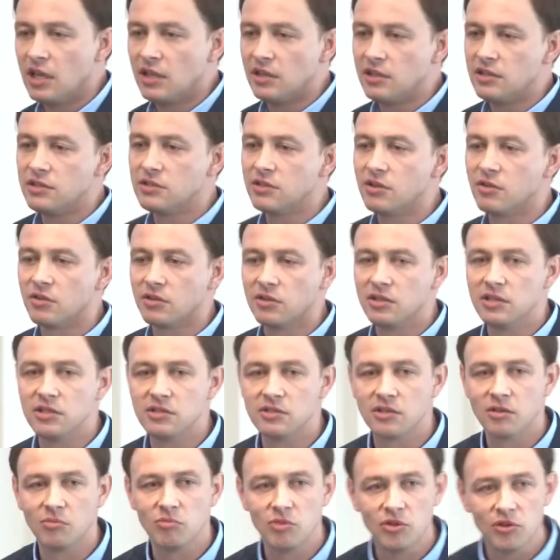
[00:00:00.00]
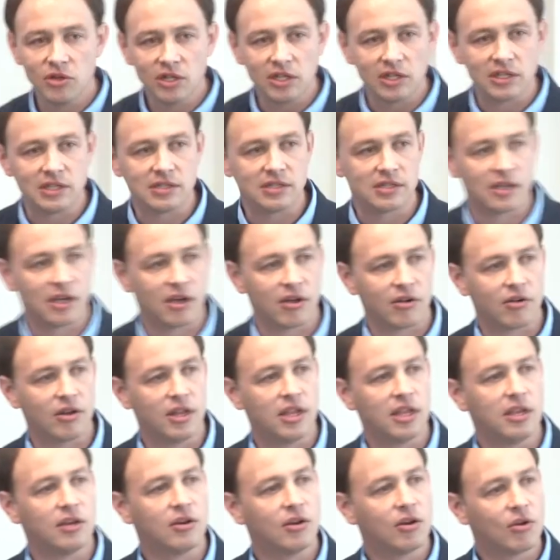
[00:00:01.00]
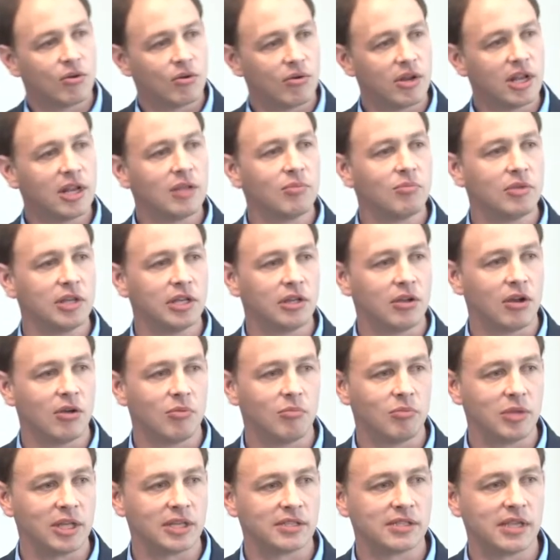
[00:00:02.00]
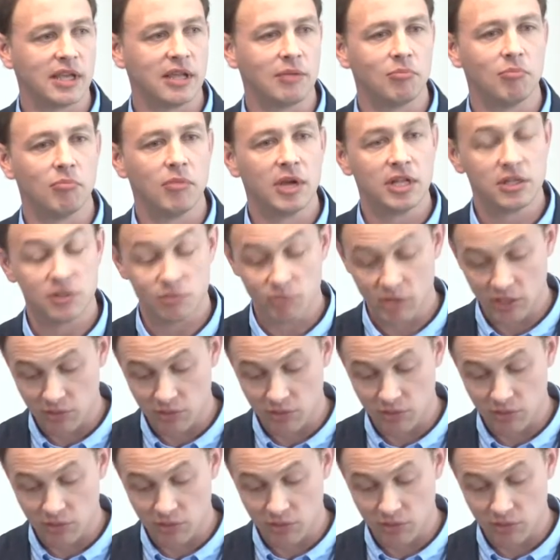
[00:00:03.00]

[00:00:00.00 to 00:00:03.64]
These, co these communities are incredibly complex and much,